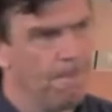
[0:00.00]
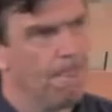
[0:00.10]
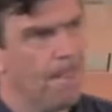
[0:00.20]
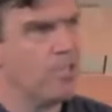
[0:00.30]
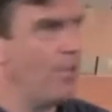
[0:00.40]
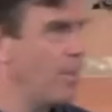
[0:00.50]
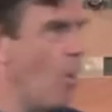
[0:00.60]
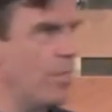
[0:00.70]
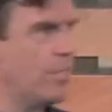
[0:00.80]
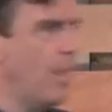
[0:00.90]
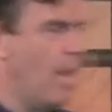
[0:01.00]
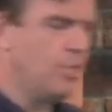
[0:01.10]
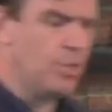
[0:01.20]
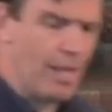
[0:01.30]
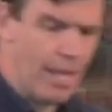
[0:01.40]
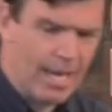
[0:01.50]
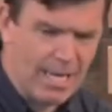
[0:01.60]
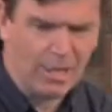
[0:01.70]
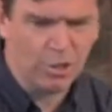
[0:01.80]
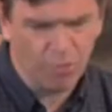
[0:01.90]
And so they go out to lunch and they're
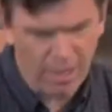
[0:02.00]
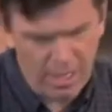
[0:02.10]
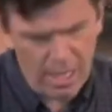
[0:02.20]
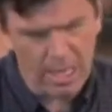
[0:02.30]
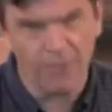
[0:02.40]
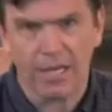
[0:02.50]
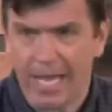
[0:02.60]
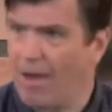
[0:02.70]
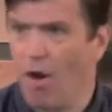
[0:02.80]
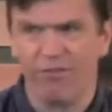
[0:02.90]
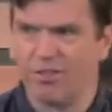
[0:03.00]
eating and drinking, and the king offers